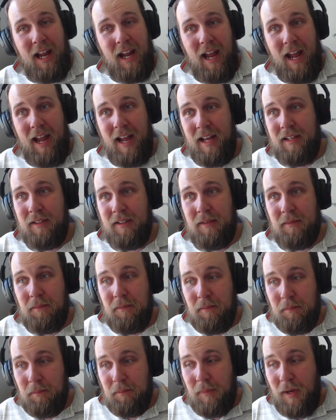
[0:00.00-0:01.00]
And
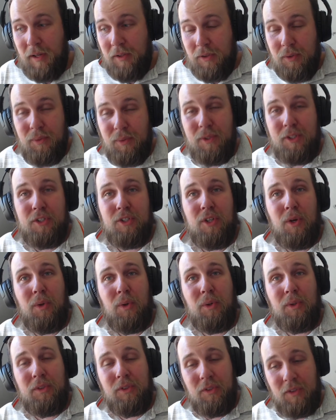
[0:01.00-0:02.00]
by doing so,
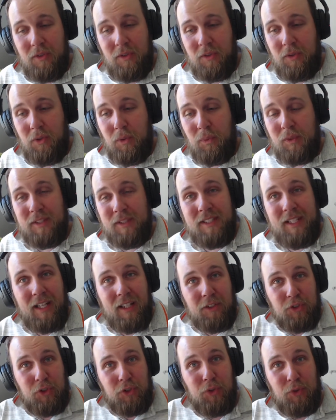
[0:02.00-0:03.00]
you will tell
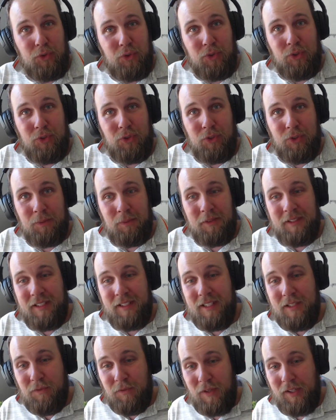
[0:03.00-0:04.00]
YouTube this
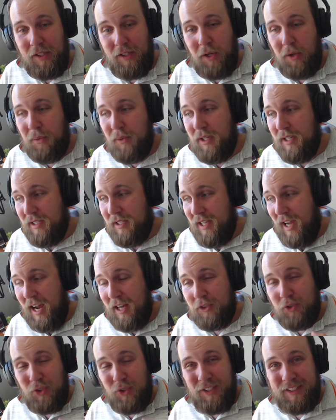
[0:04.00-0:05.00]
video is
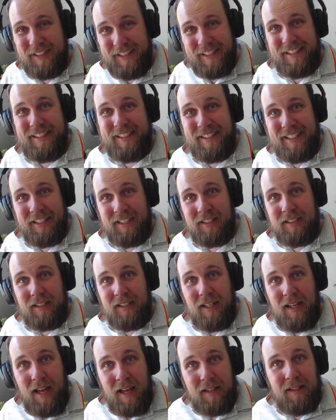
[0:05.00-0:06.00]
actually decent,
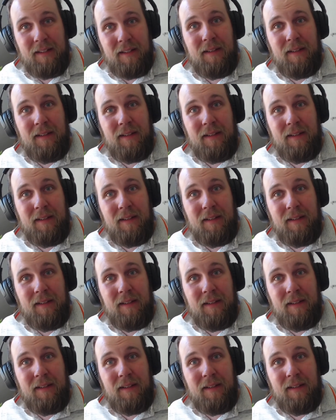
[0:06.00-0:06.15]
and